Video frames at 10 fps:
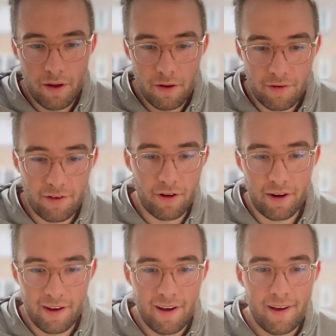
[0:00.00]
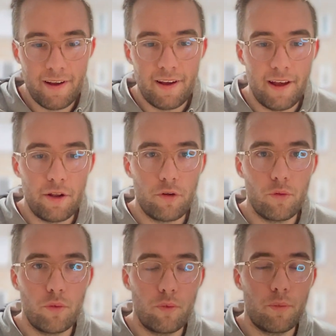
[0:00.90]
TikTok and
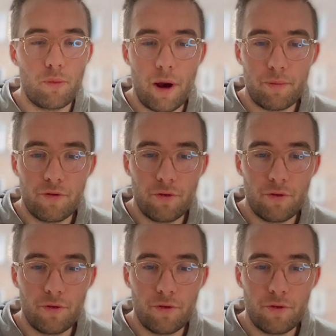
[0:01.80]
you perhaps